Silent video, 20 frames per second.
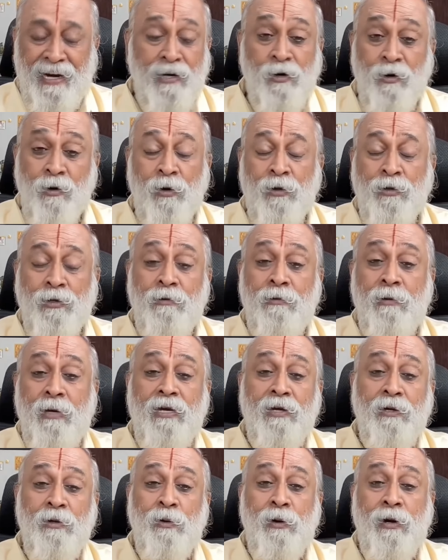I don't know the
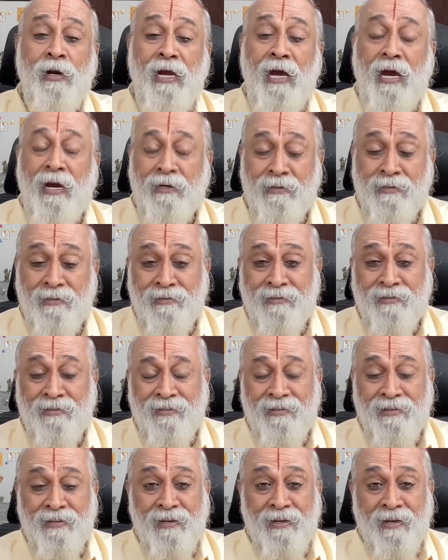way you react,
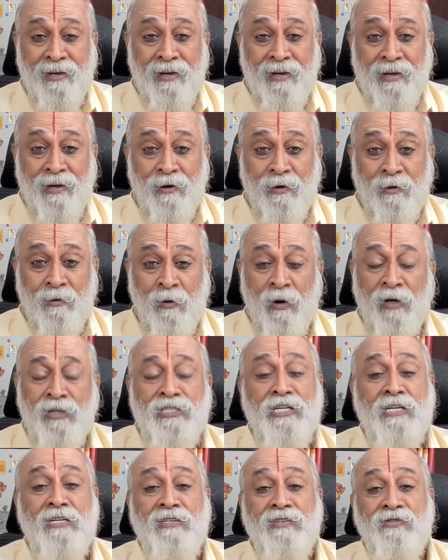
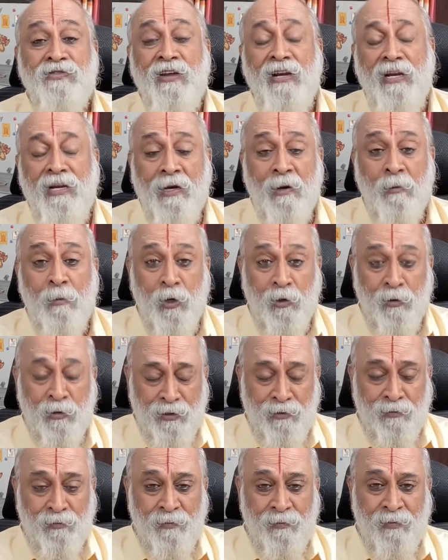what she is feeling
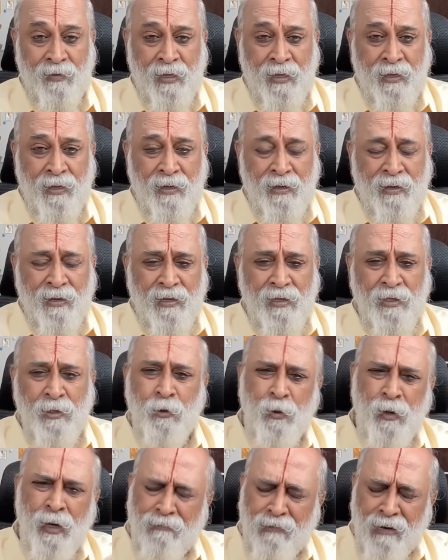about you.
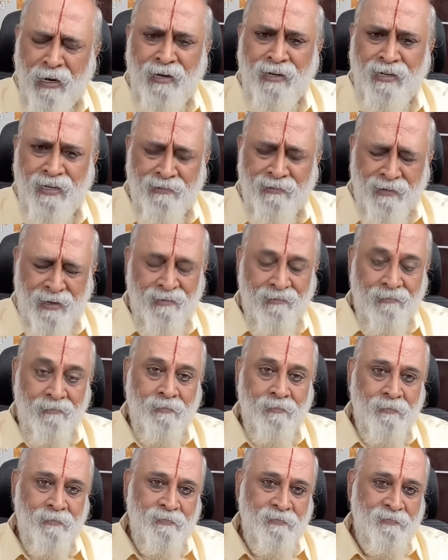You would have hurt her.
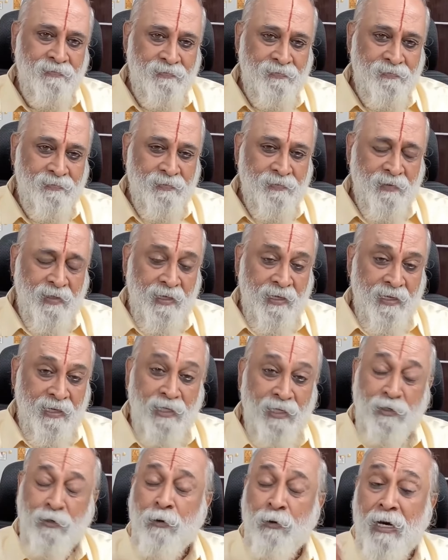
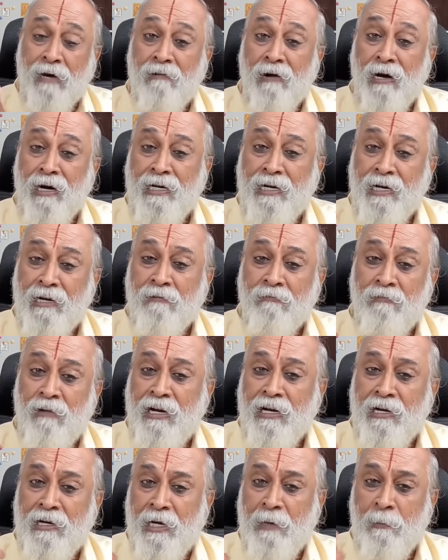It would have hurt her
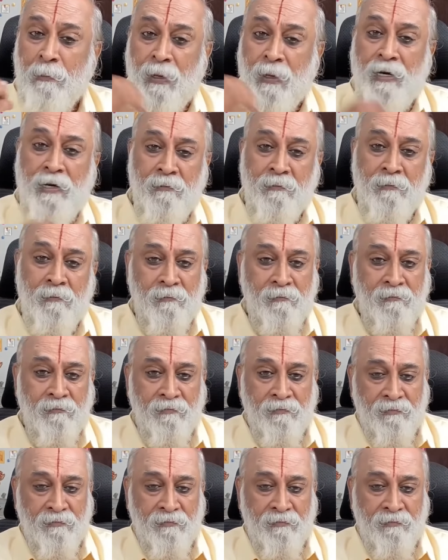very deeply.